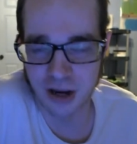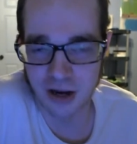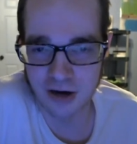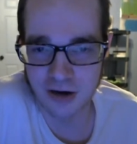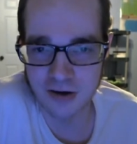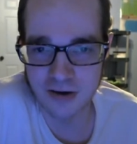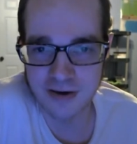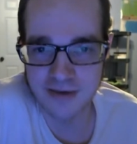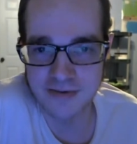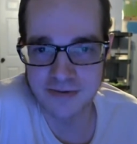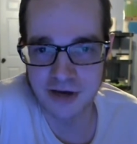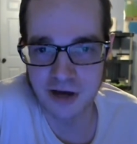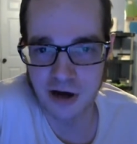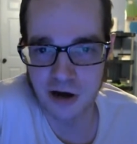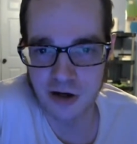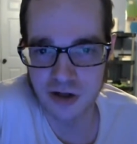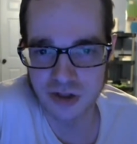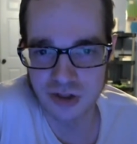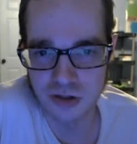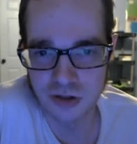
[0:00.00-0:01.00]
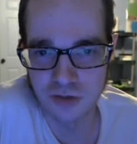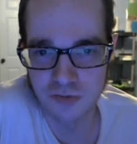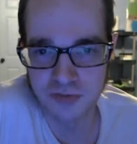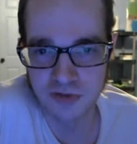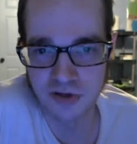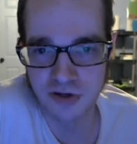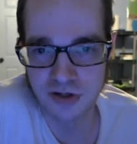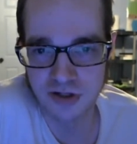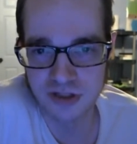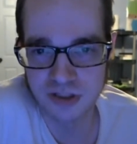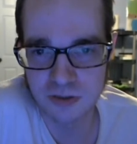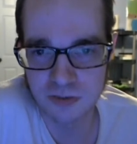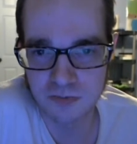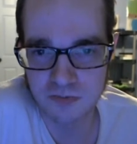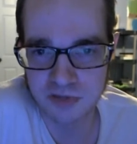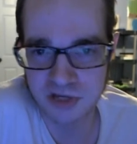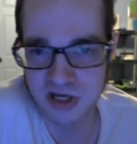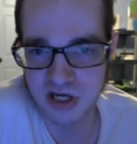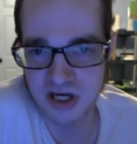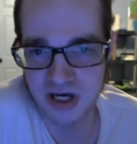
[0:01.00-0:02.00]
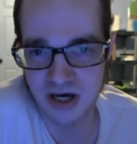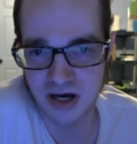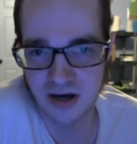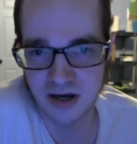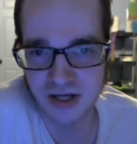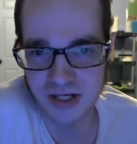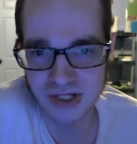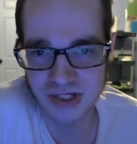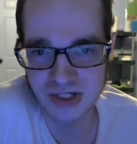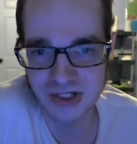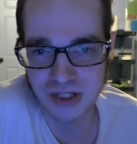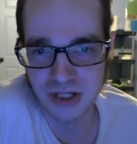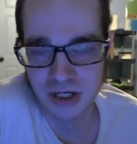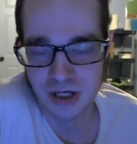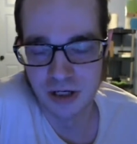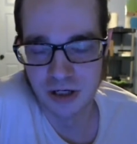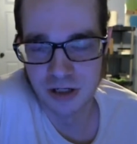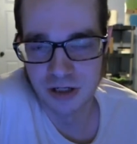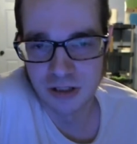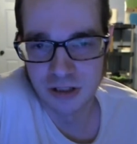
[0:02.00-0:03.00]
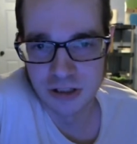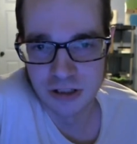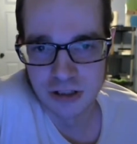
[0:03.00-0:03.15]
and VR Troopers because